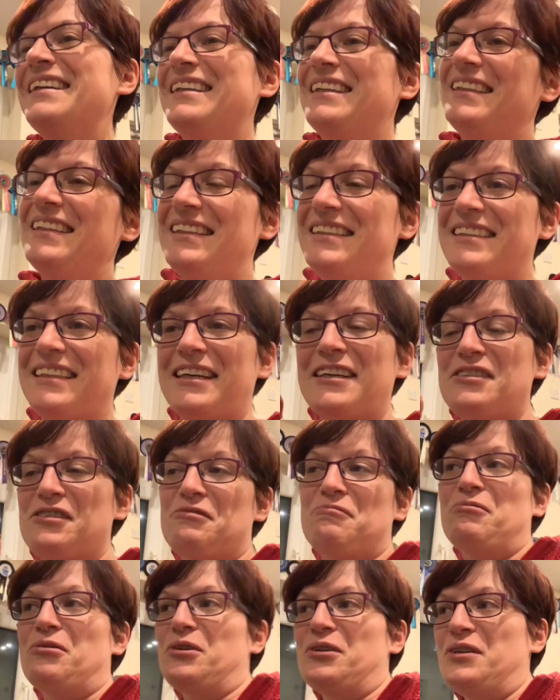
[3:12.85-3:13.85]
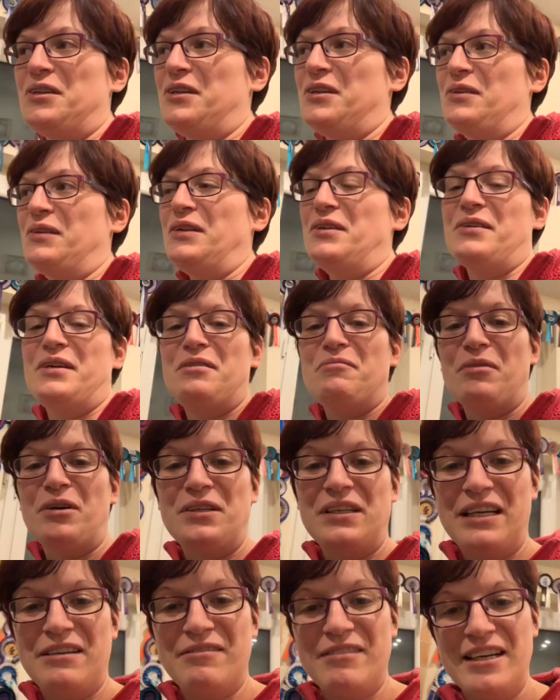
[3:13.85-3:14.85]
at least I can just run and only do it in one
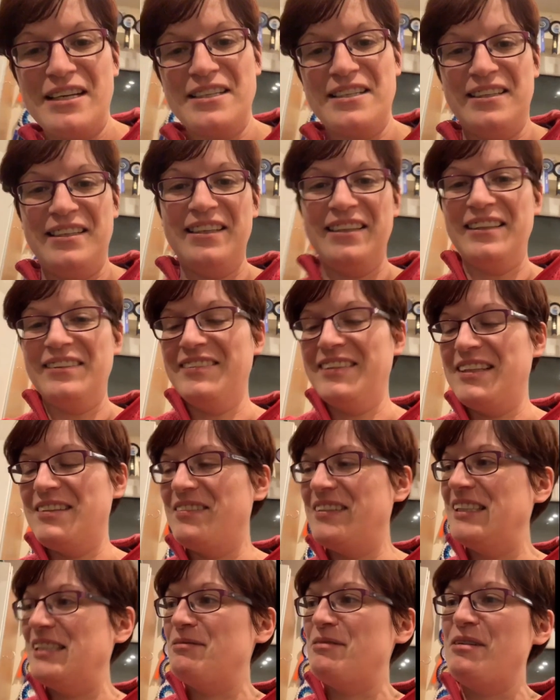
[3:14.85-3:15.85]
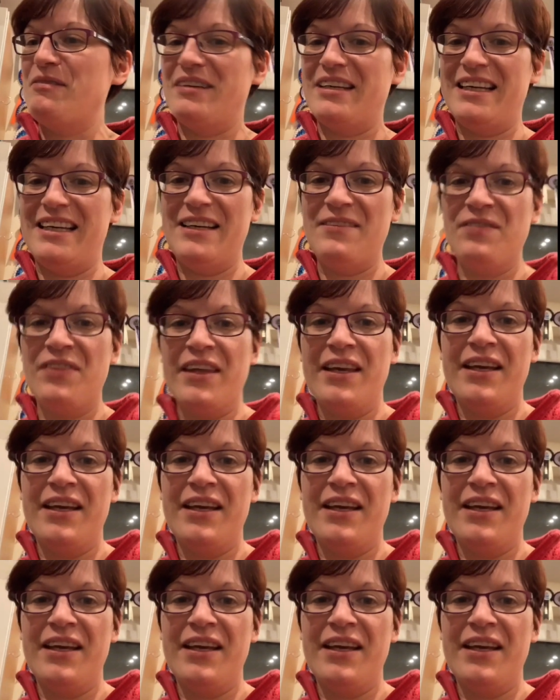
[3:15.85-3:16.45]
direction while I'm over here.